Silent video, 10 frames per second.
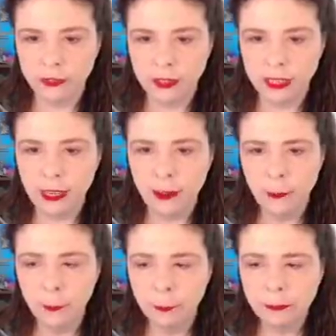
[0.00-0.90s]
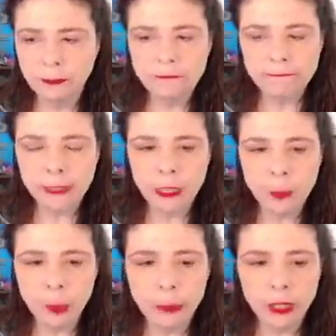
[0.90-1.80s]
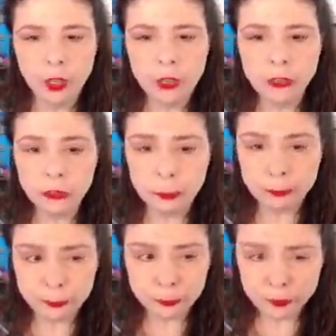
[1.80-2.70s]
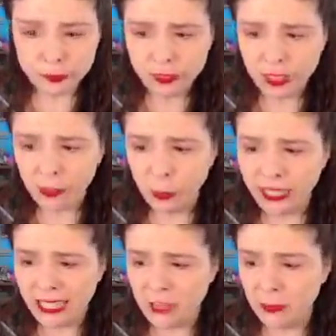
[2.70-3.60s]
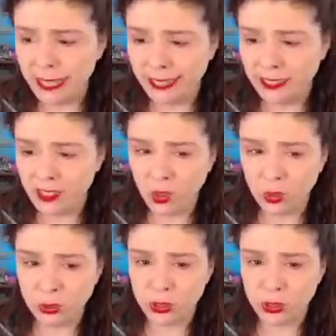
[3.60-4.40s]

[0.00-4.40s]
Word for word: with that. But because we keep getting told